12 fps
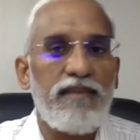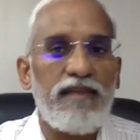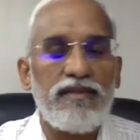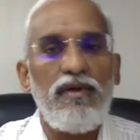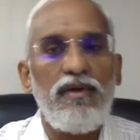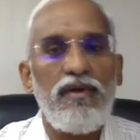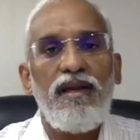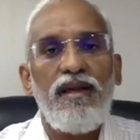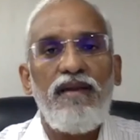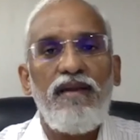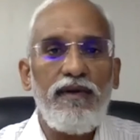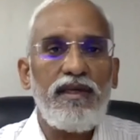So
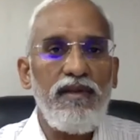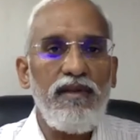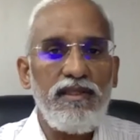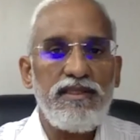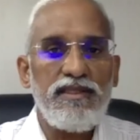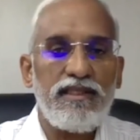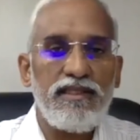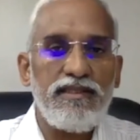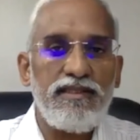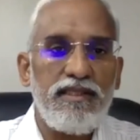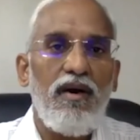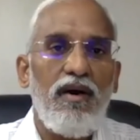effectively, this section says
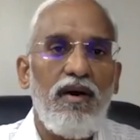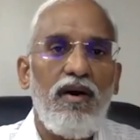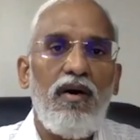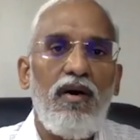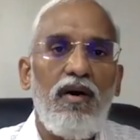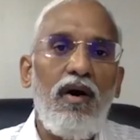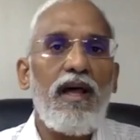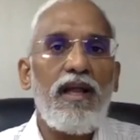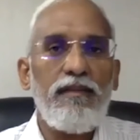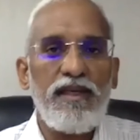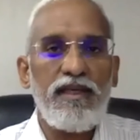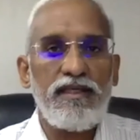all
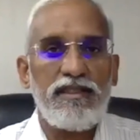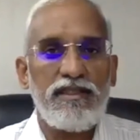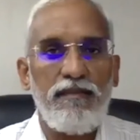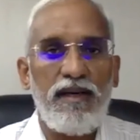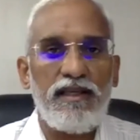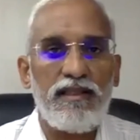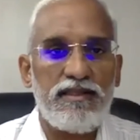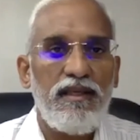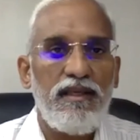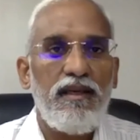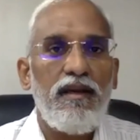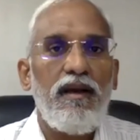arbitration matters,
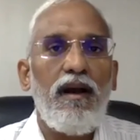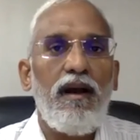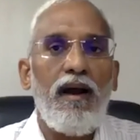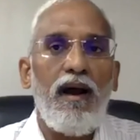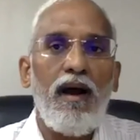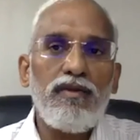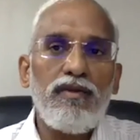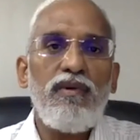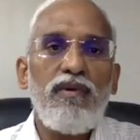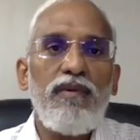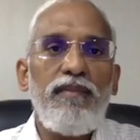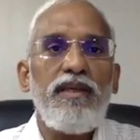those will
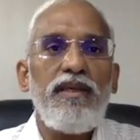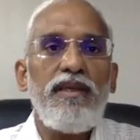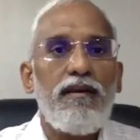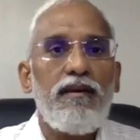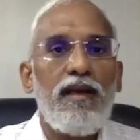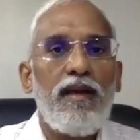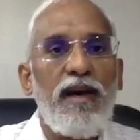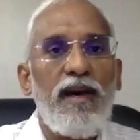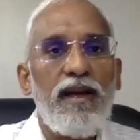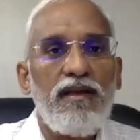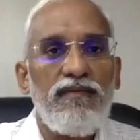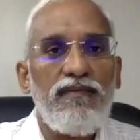be a part
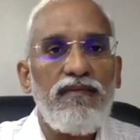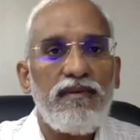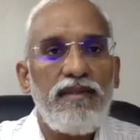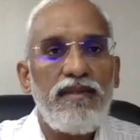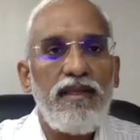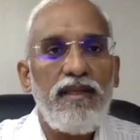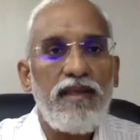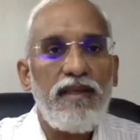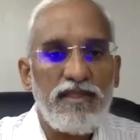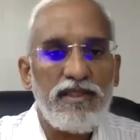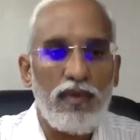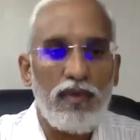of the
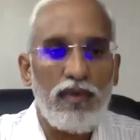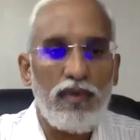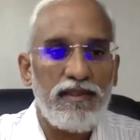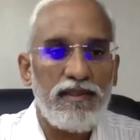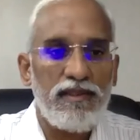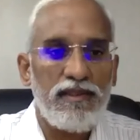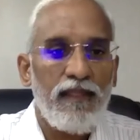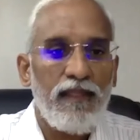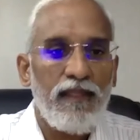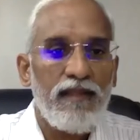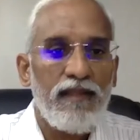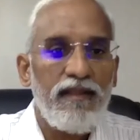commercial courts.
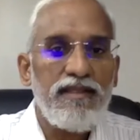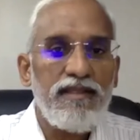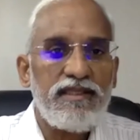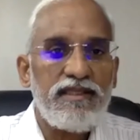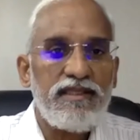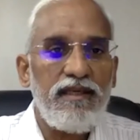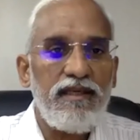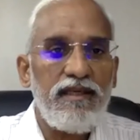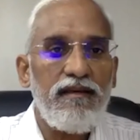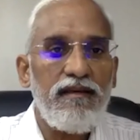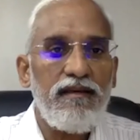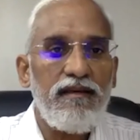Then in section
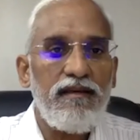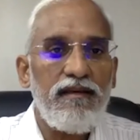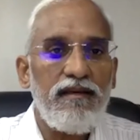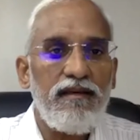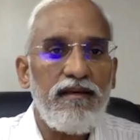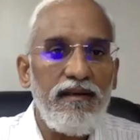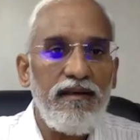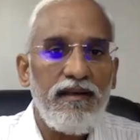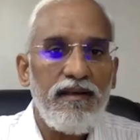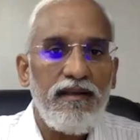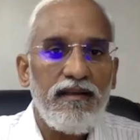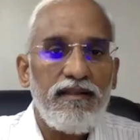11,
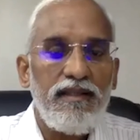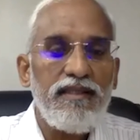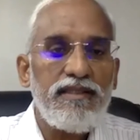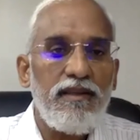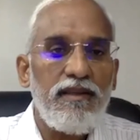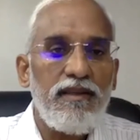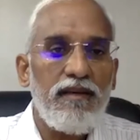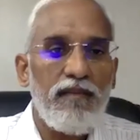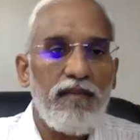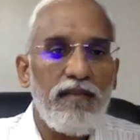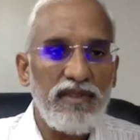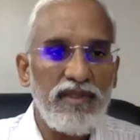there is a
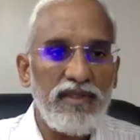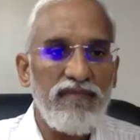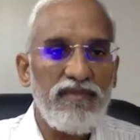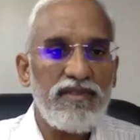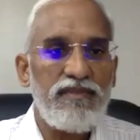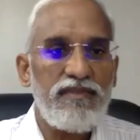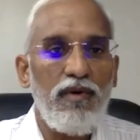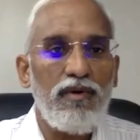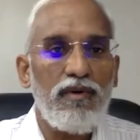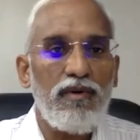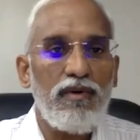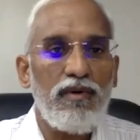provision which speaks
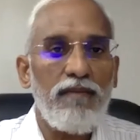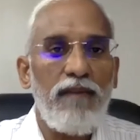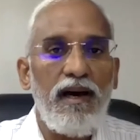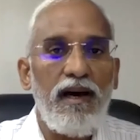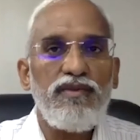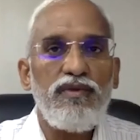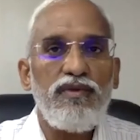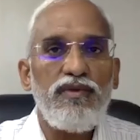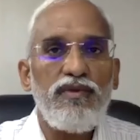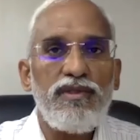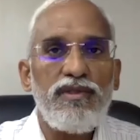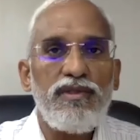about bar of
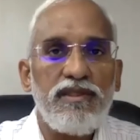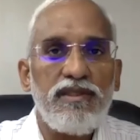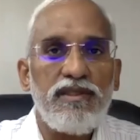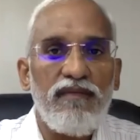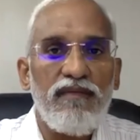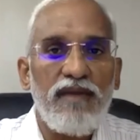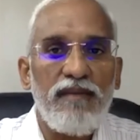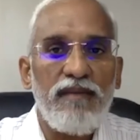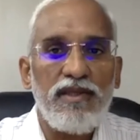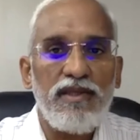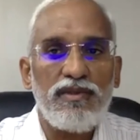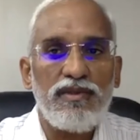jurisdiction of commercial
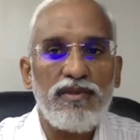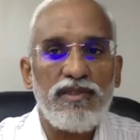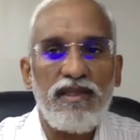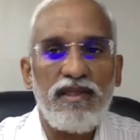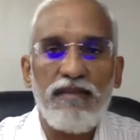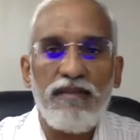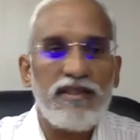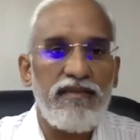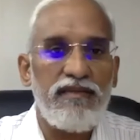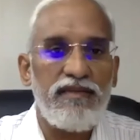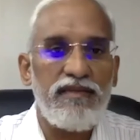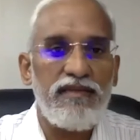courts and commercial
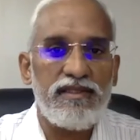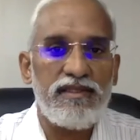divisions.